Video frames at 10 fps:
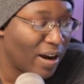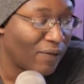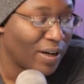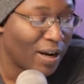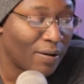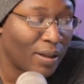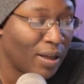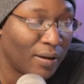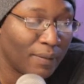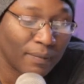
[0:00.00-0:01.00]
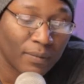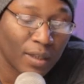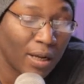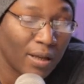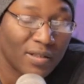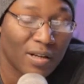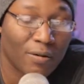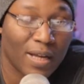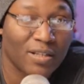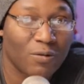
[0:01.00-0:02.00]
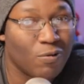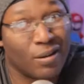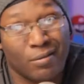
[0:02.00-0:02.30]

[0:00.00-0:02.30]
every now and then, and so that's cool.